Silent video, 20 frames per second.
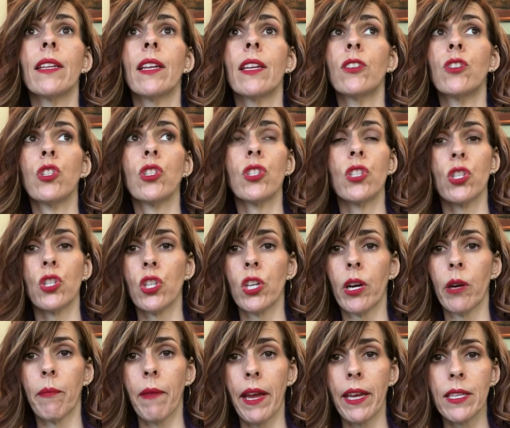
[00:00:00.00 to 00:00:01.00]
and just to
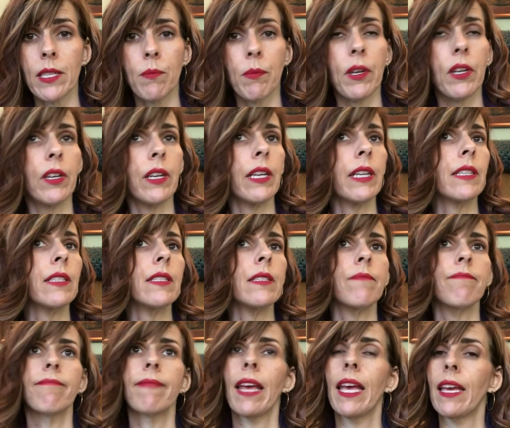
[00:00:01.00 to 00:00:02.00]
share my experience,